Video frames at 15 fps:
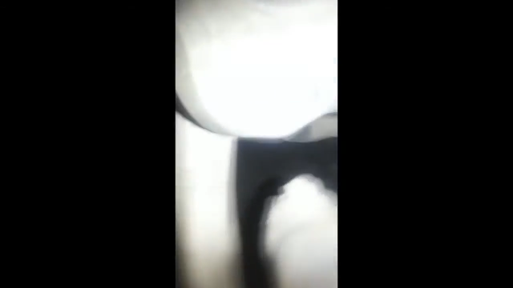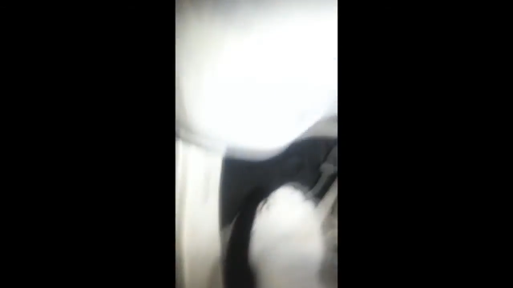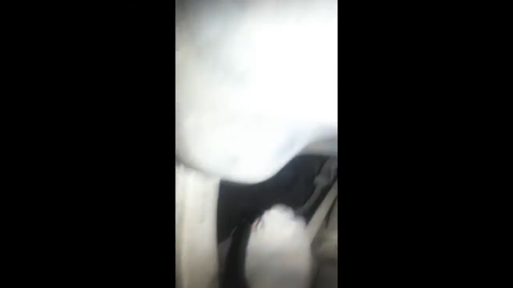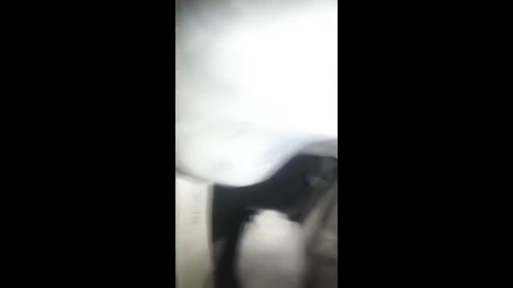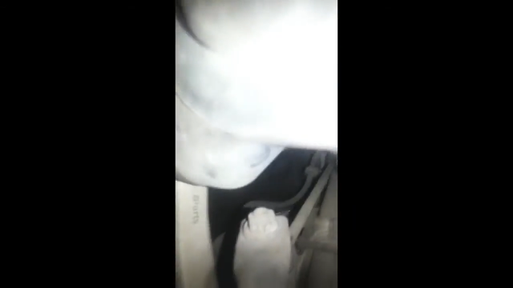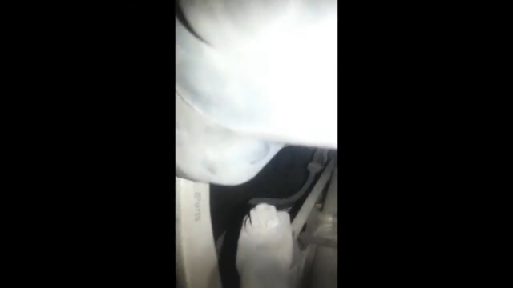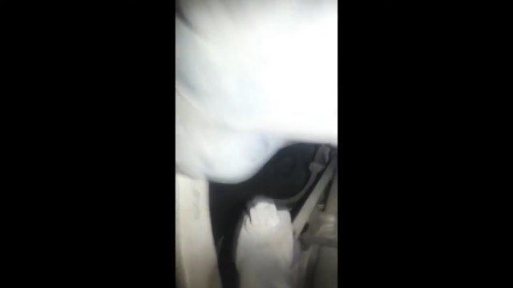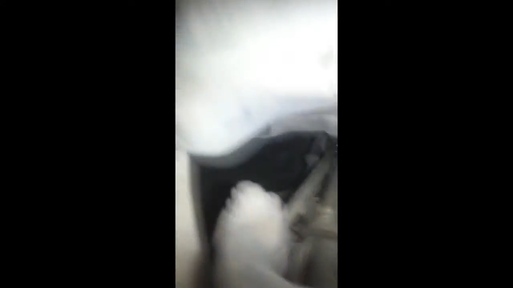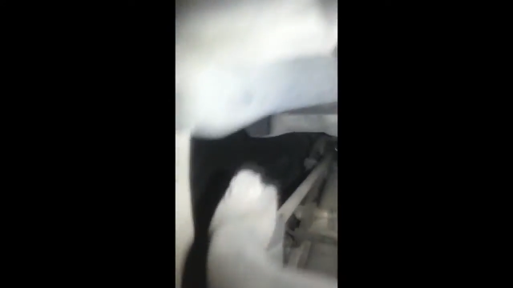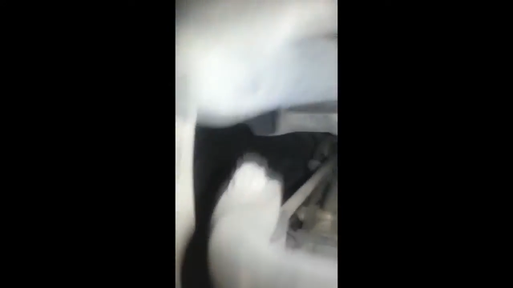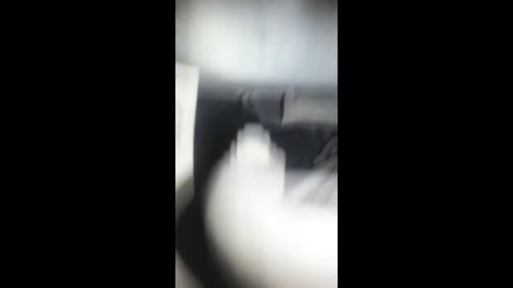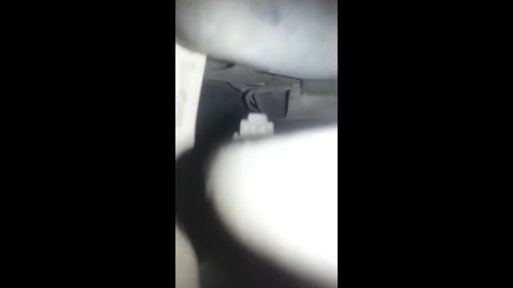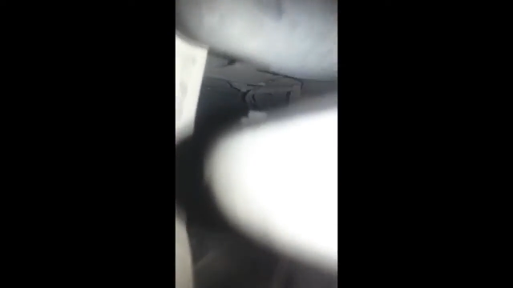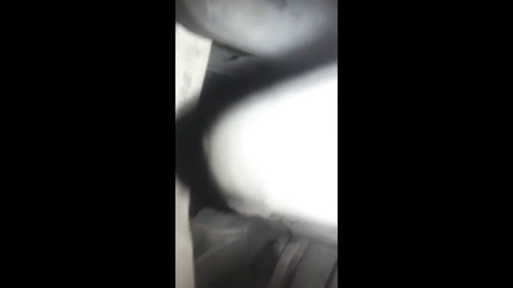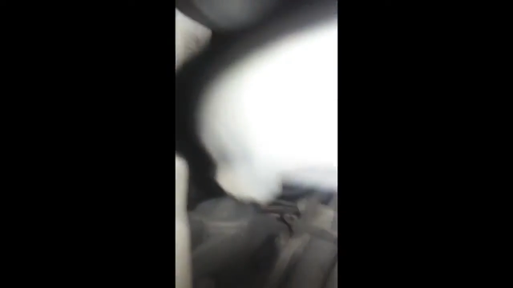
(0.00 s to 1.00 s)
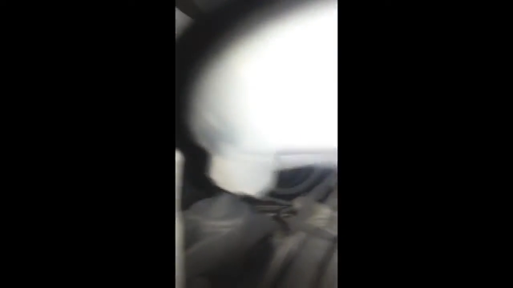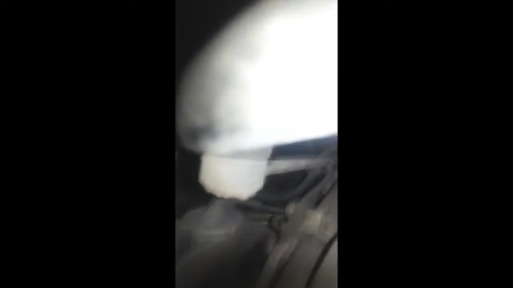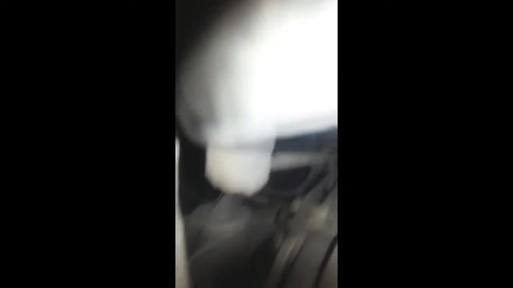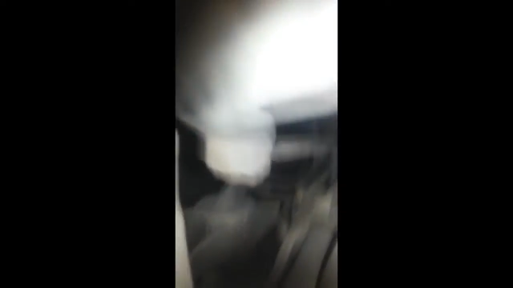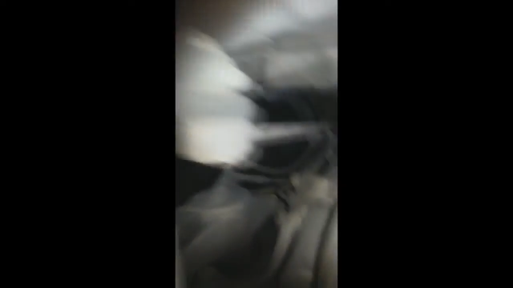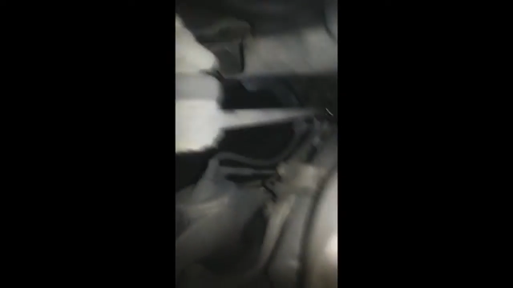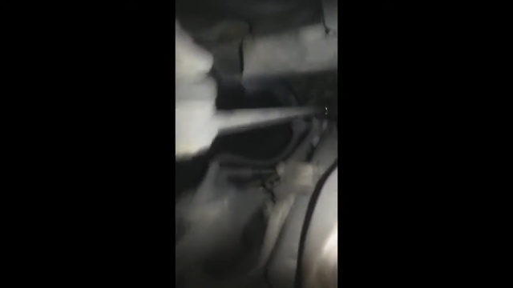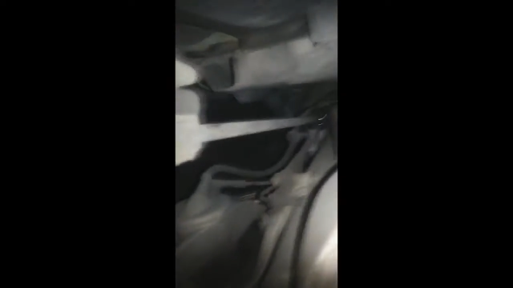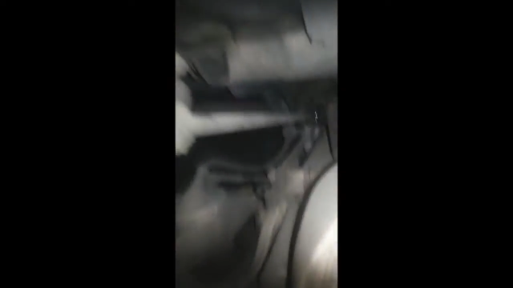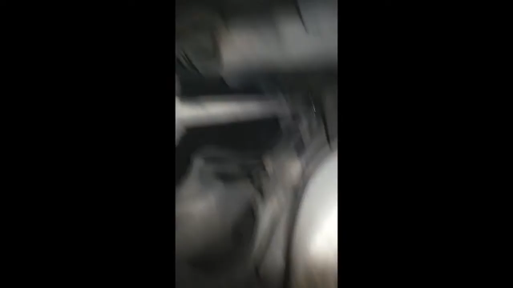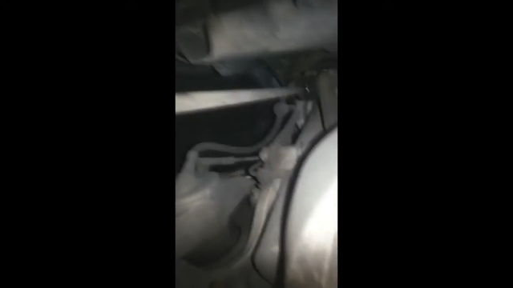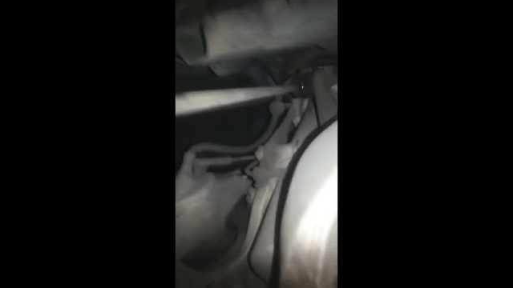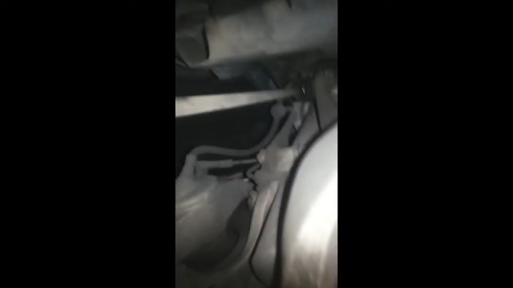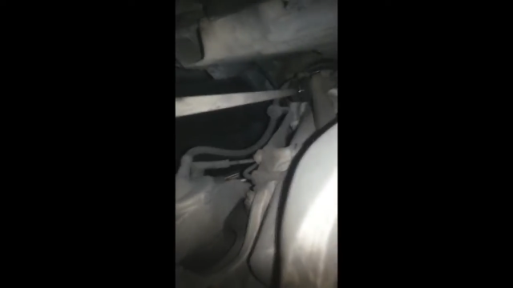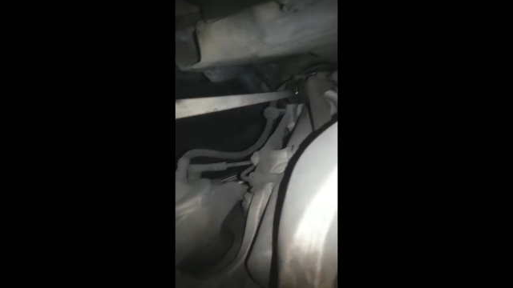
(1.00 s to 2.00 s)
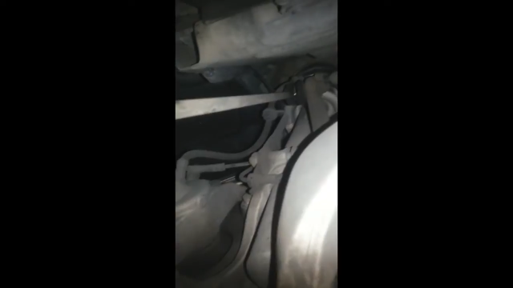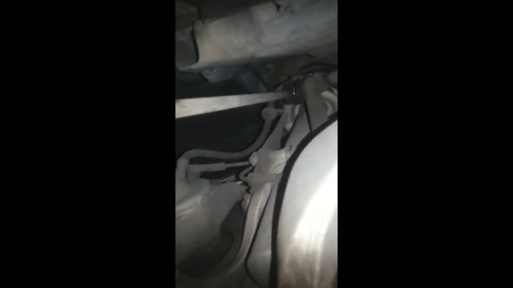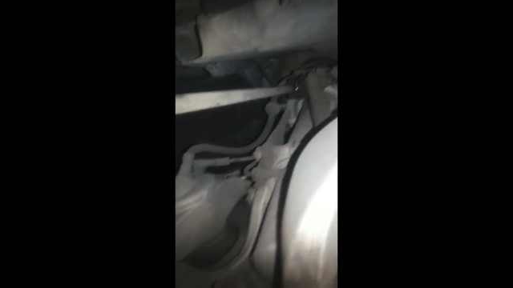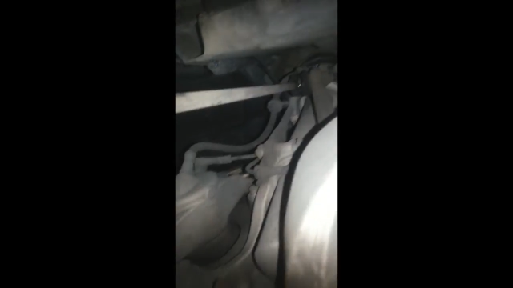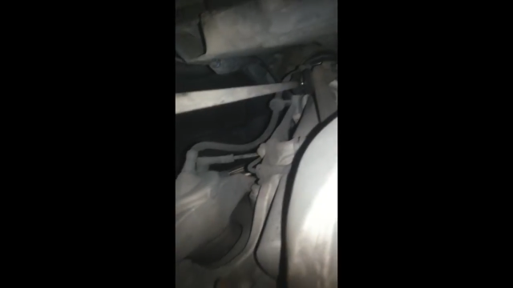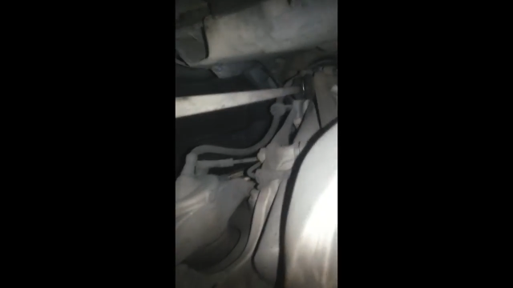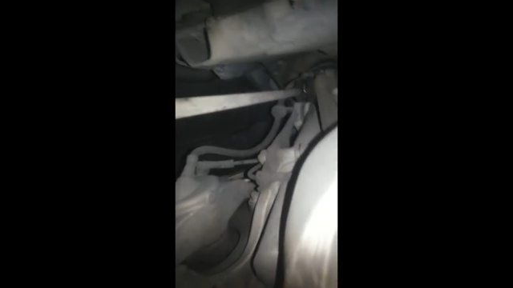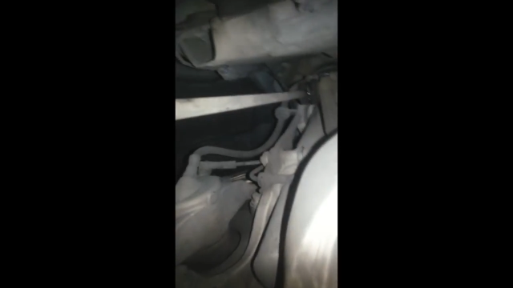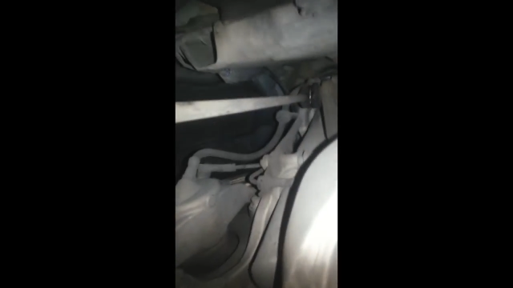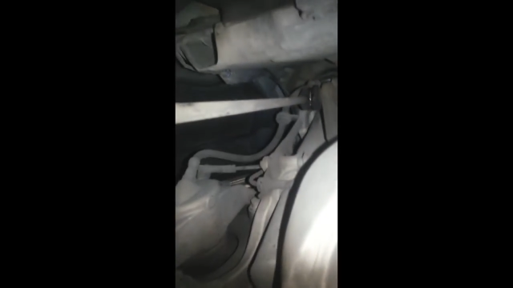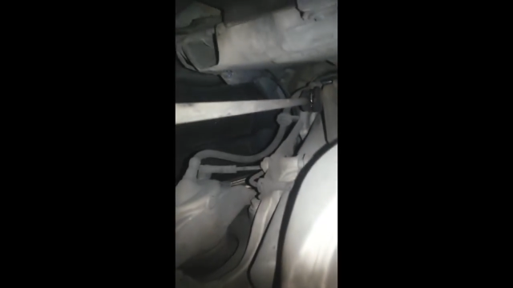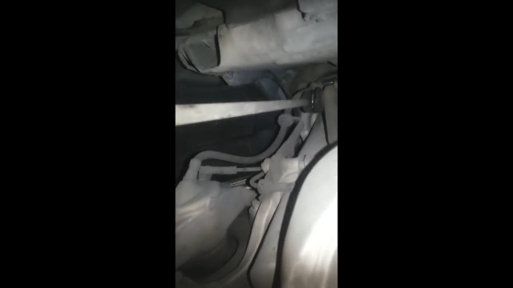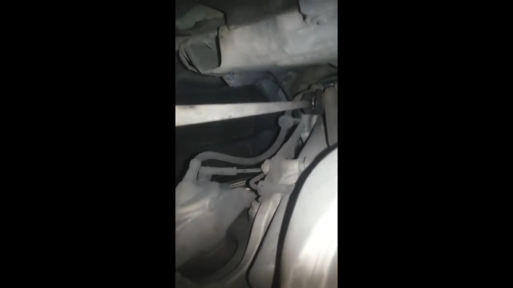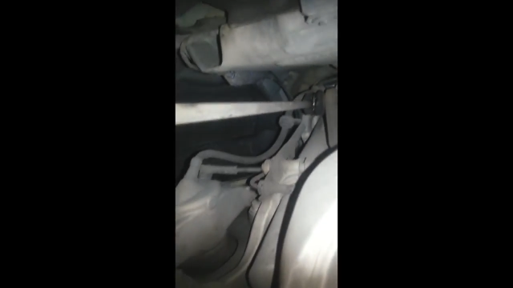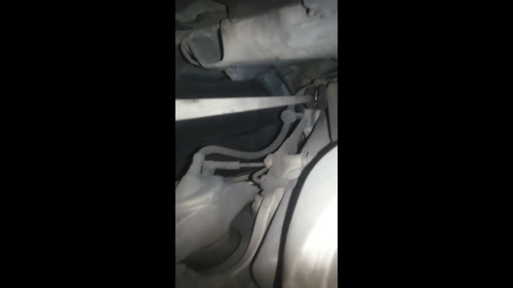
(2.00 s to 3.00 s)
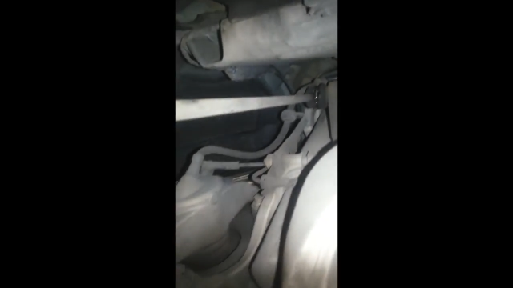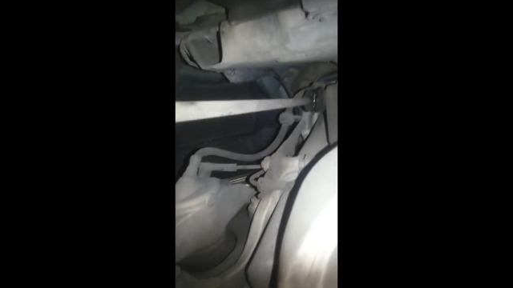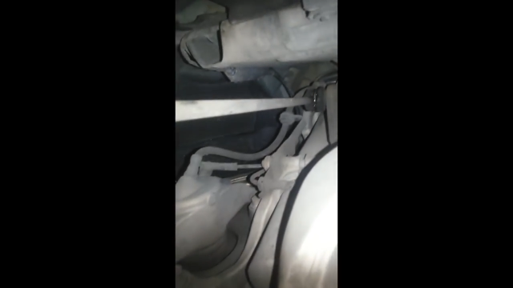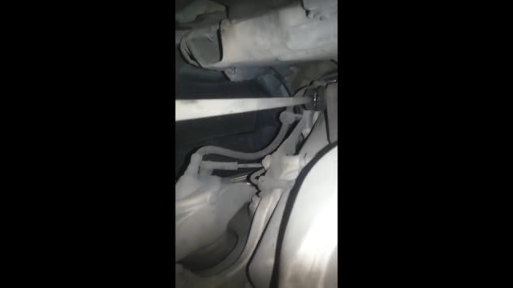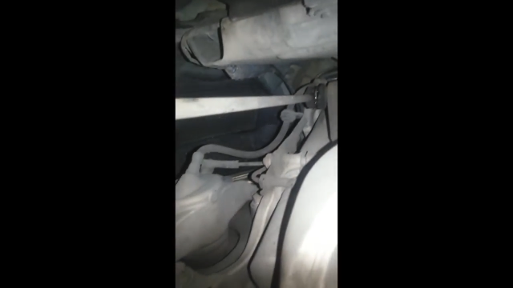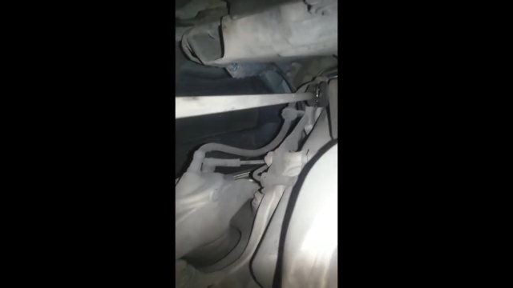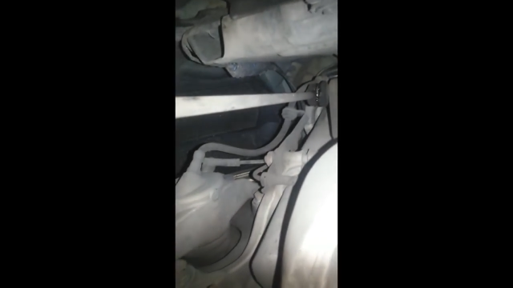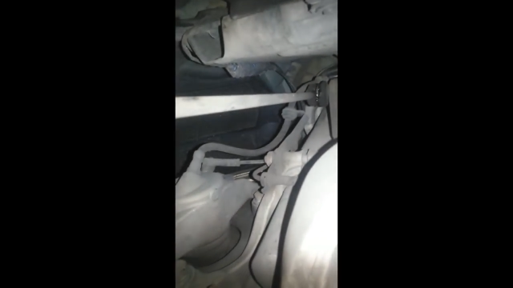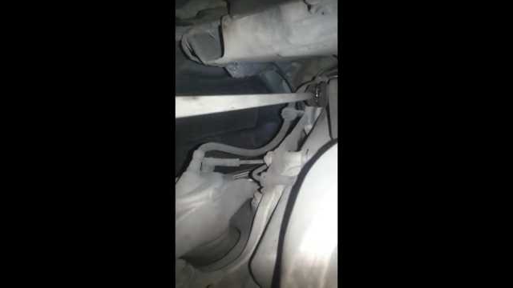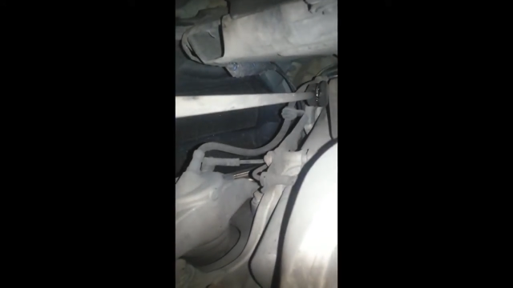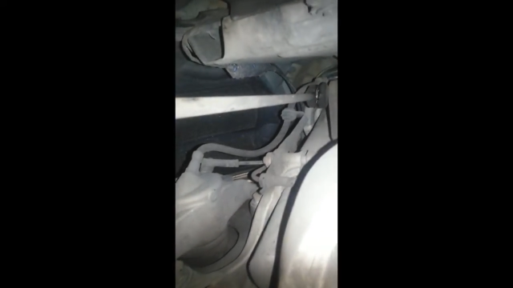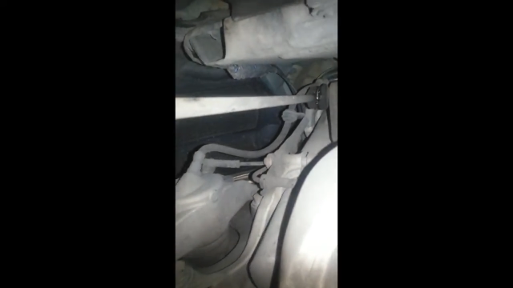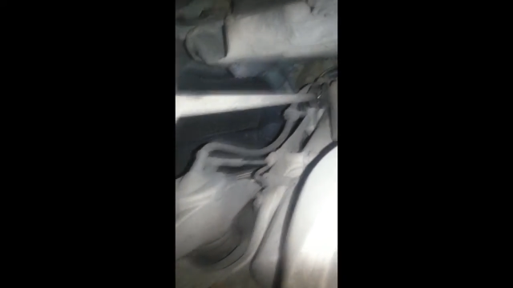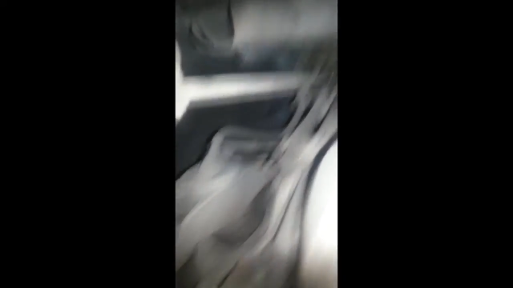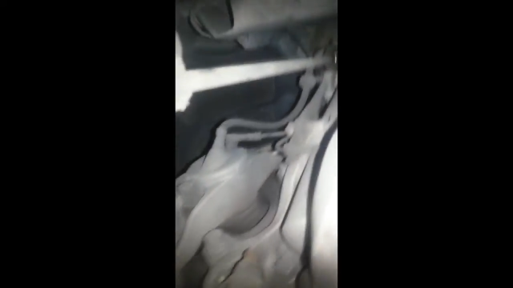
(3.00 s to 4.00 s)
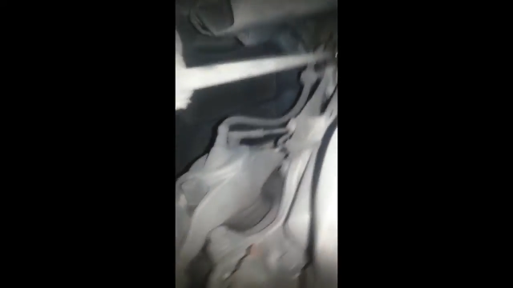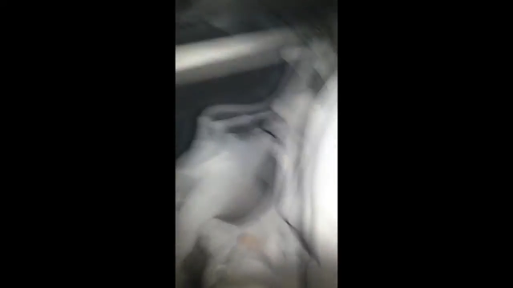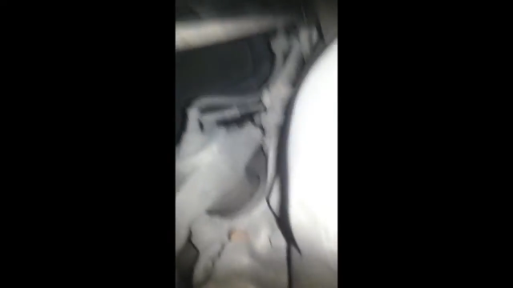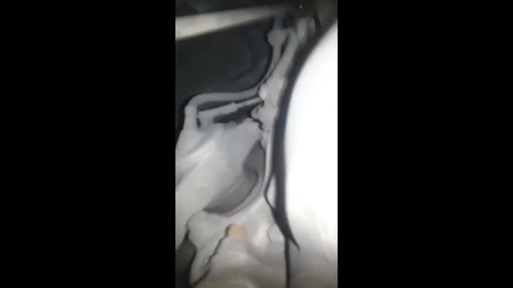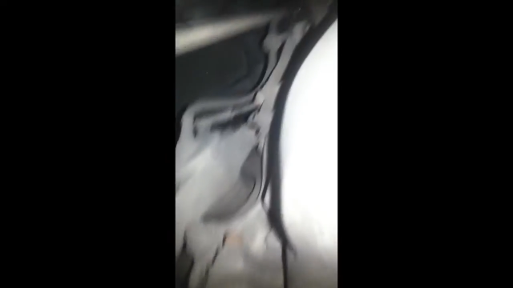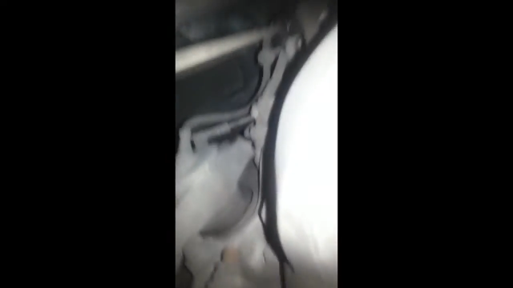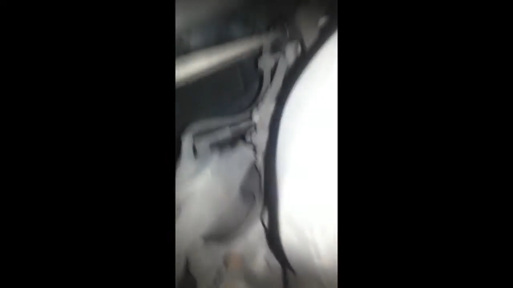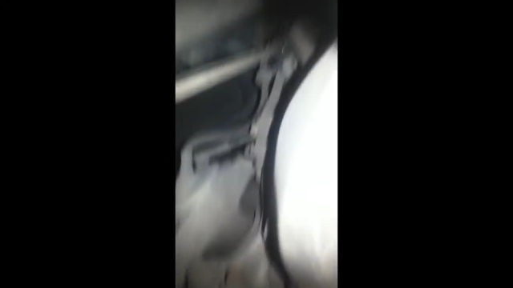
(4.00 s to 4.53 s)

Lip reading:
No face is visible, so there are no lips to read.